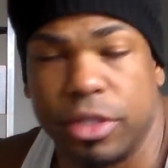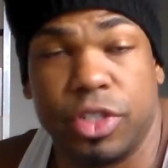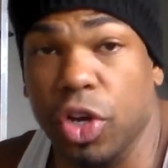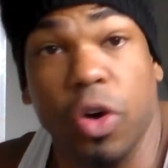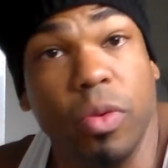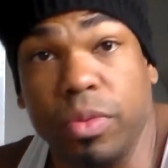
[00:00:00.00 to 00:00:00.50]

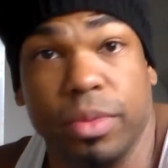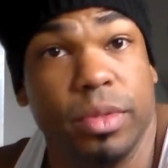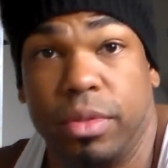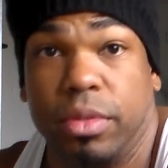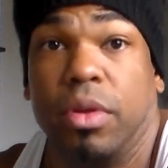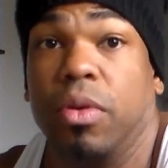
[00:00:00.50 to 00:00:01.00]
So
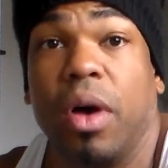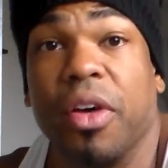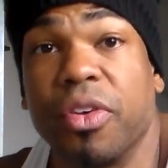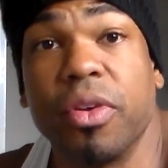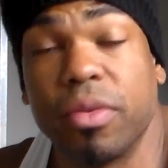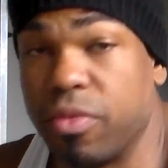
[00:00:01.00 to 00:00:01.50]

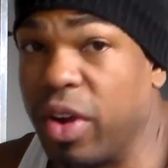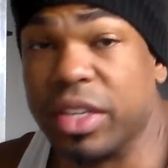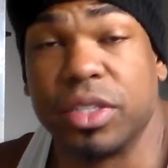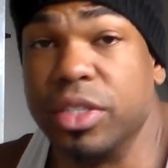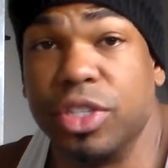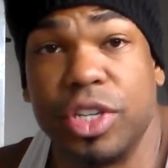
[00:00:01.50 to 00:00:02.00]
other
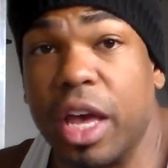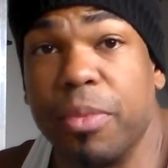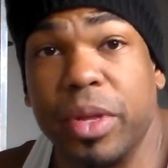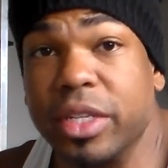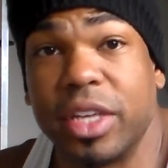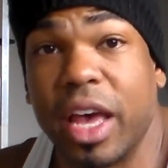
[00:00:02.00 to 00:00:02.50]
wrestling
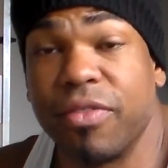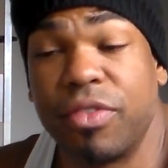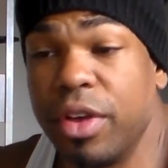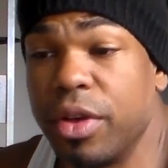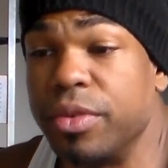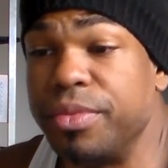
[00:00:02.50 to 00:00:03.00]
champions
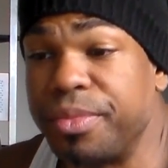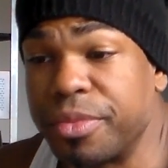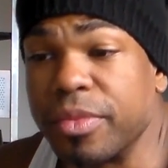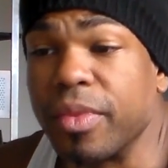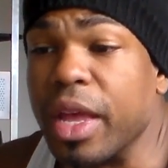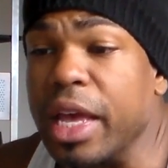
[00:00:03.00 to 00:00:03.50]
have too.
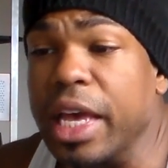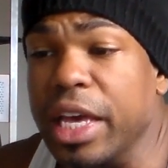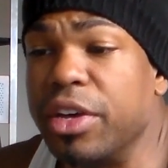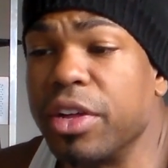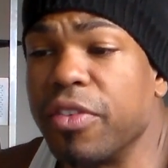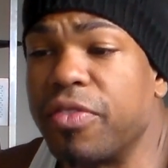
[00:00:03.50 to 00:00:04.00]

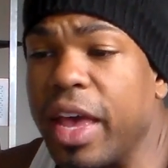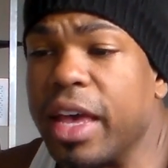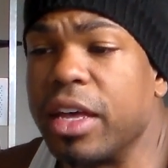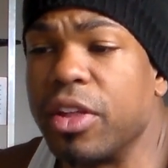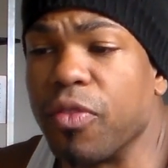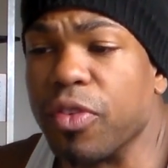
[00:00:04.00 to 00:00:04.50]
He could have
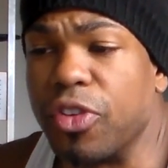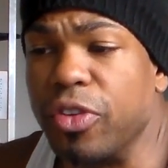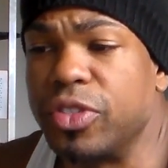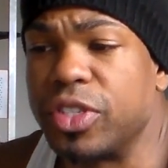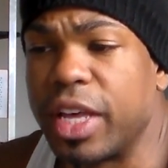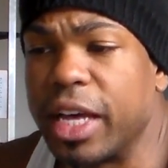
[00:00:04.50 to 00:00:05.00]
taken a
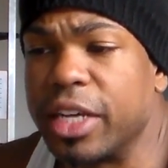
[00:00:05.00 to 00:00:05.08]
reduced